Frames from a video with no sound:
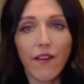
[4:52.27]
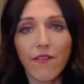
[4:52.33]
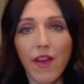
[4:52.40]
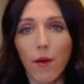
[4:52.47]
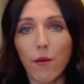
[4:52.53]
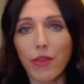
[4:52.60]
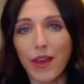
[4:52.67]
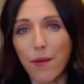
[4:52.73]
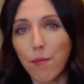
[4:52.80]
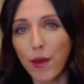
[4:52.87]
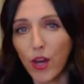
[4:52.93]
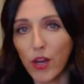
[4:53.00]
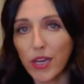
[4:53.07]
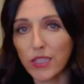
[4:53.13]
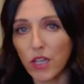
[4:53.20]
like
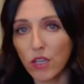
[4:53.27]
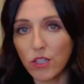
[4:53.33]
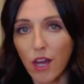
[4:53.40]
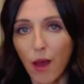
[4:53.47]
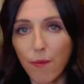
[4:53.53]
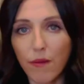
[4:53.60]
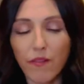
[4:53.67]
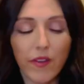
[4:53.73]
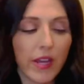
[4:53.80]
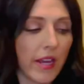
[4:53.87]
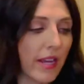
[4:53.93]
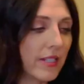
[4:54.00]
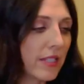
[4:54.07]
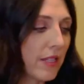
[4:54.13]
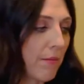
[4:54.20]
berries on top of it and
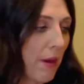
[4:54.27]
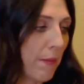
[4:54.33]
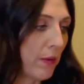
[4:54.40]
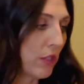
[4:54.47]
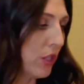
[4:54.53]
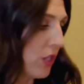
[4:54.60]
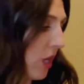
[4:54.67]
some maple syrup.